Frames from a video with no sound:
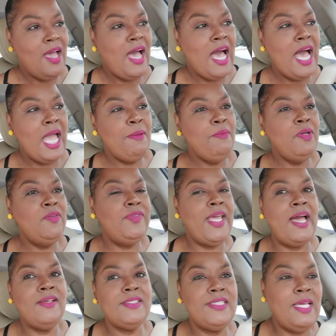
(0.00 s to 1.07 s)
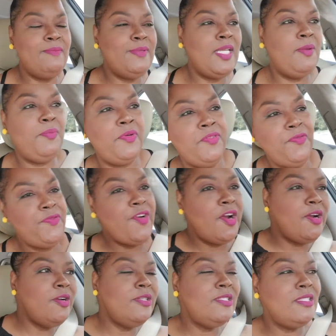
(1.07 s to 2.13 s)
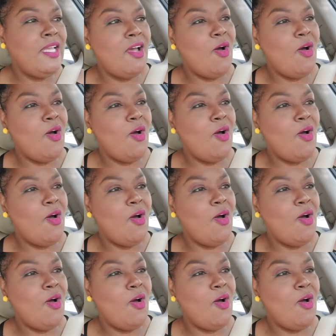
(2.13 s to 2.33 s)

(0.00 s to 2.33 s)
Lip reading: I moved out September 1st